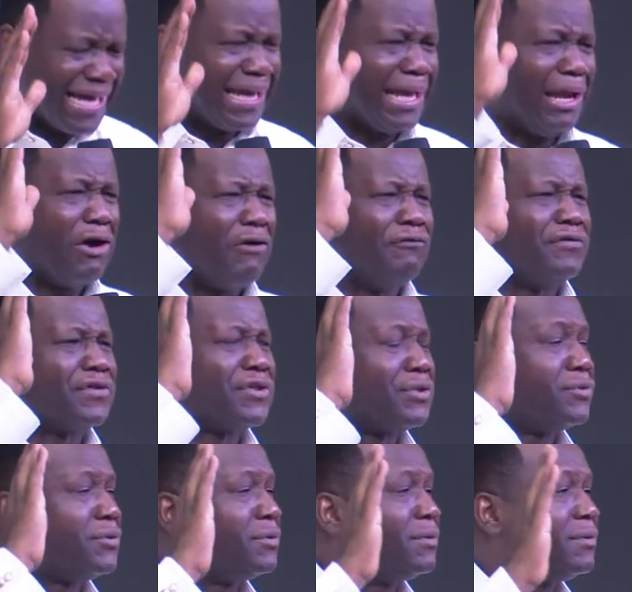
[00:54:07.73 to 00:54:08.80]
loves
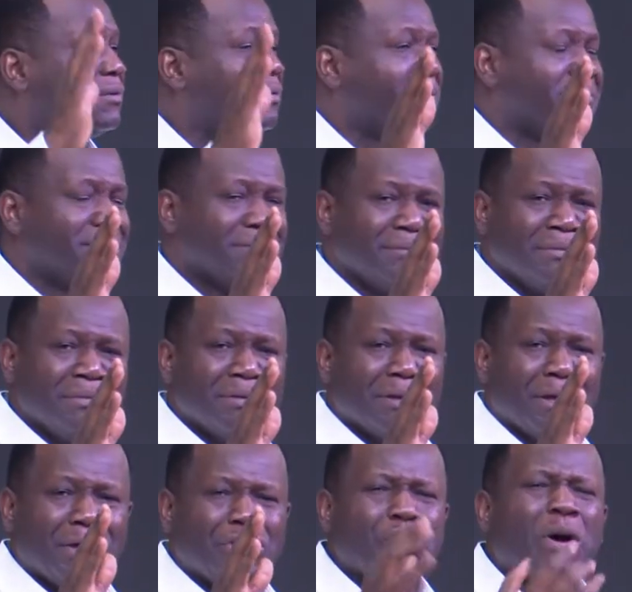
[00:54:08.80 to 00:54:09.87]
you.
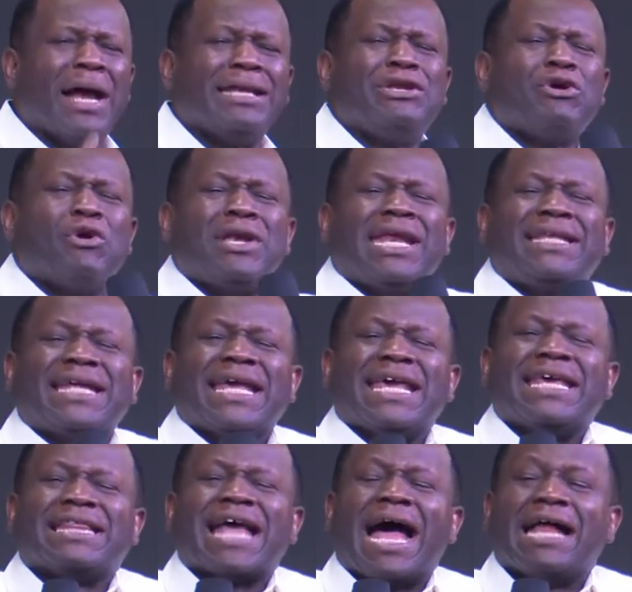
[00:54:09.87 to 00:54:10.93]
You are the only thing
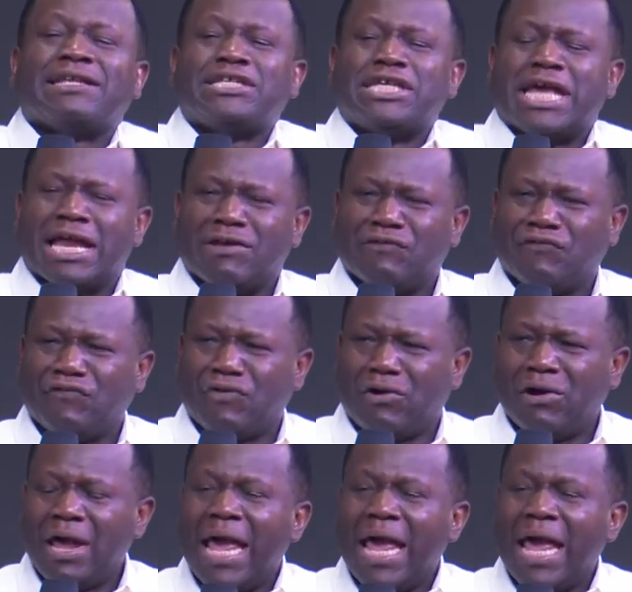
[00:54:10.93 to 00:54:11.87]
his heart yearned for.